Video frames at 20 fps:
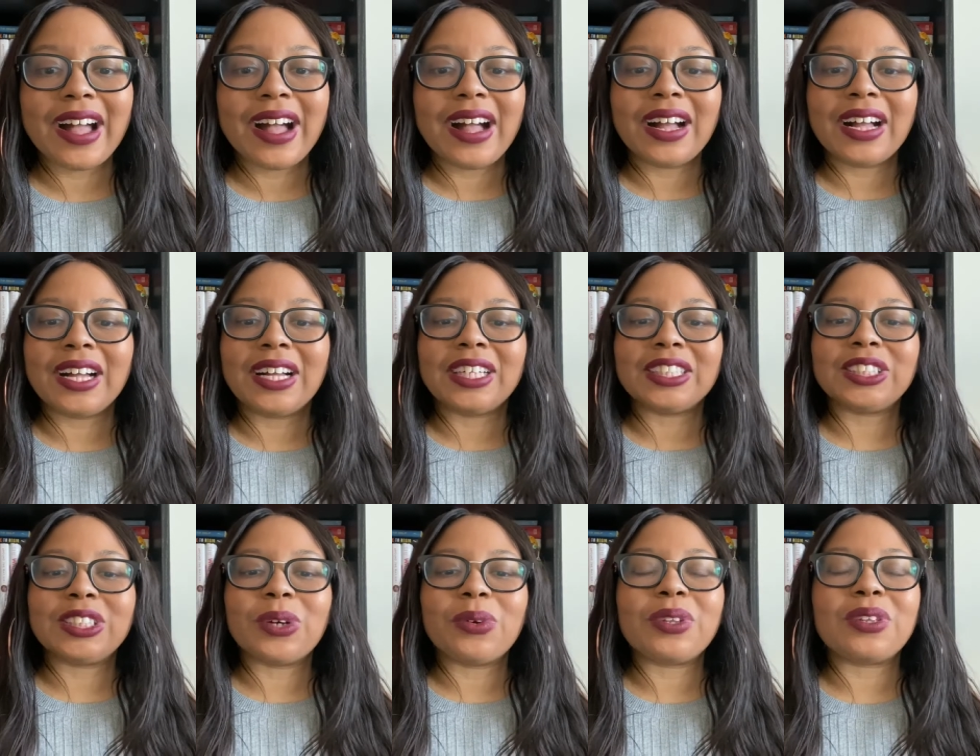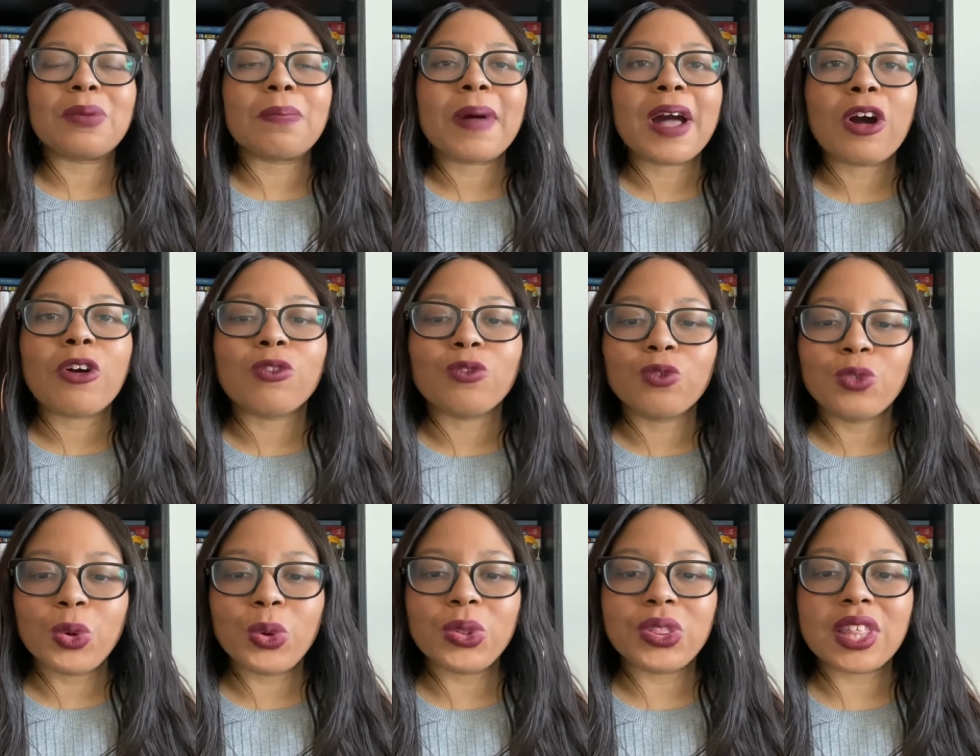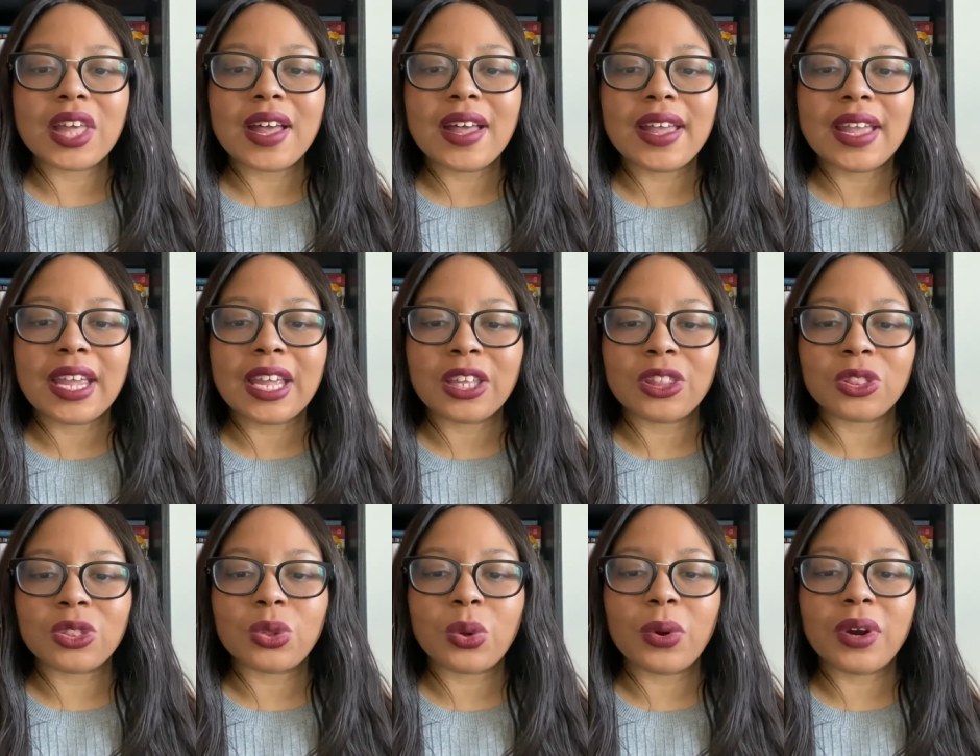Uh, so it's about Rutha
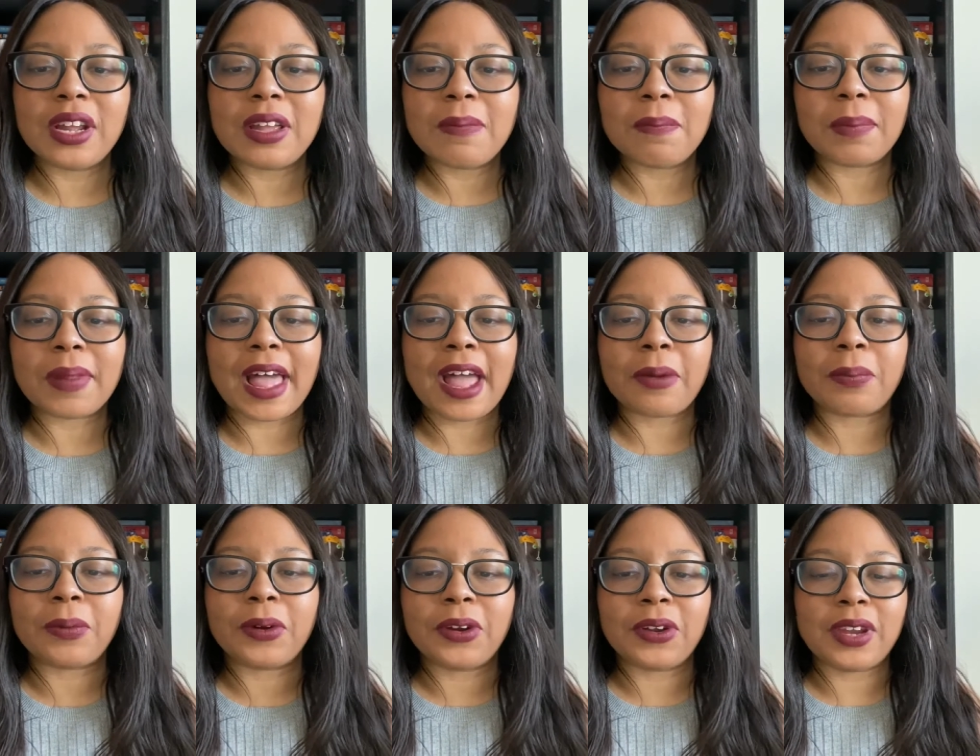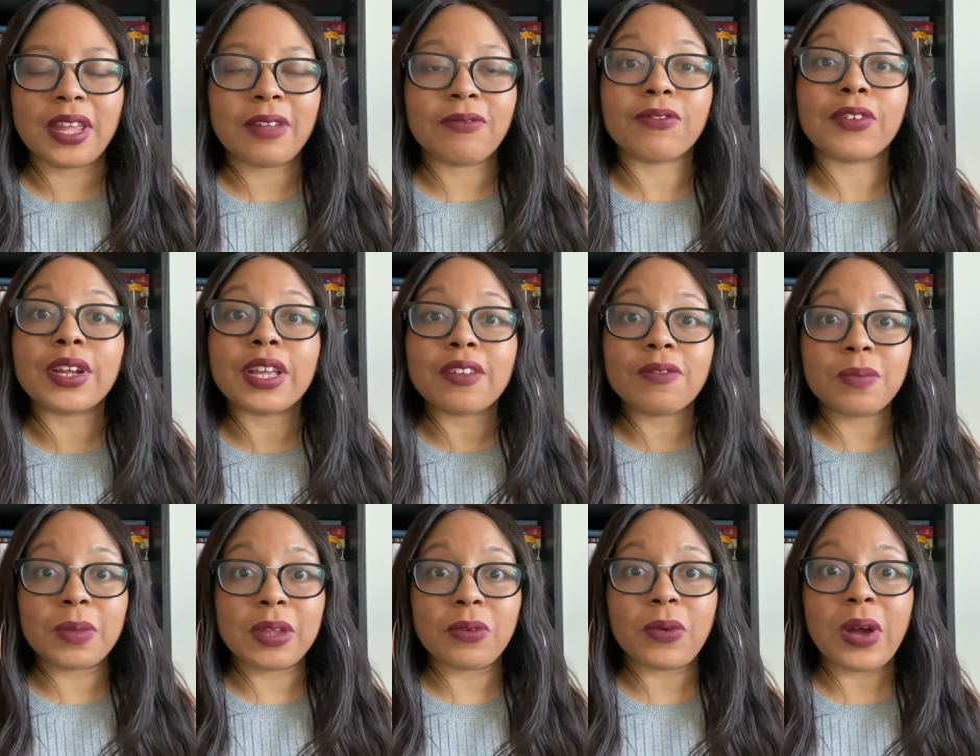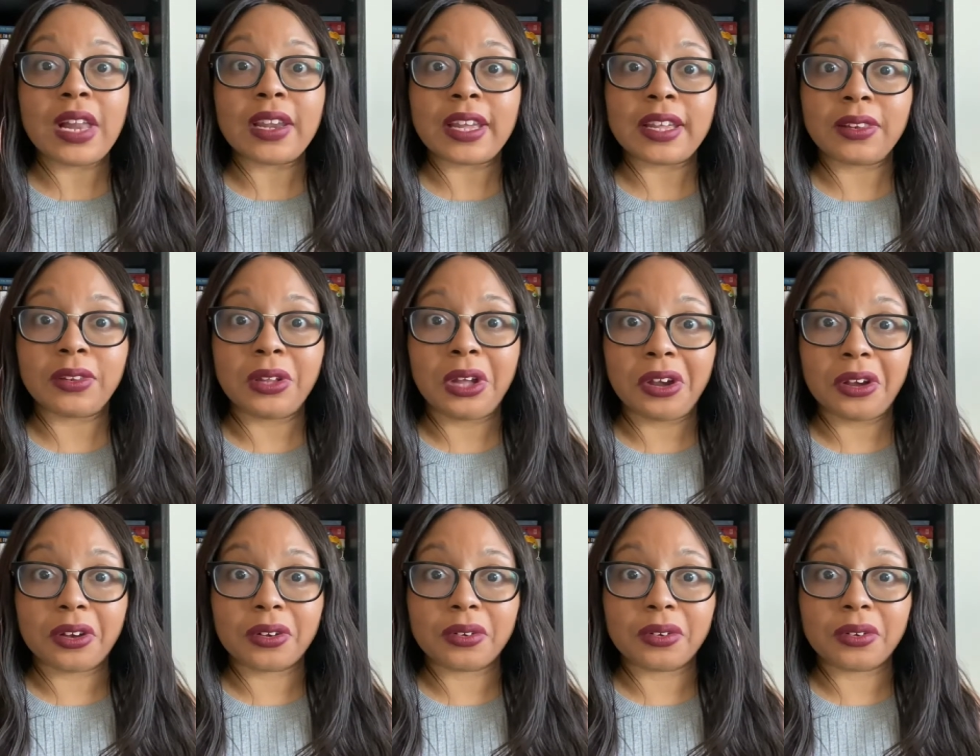and Thornton Blackburn. And forgive me while I look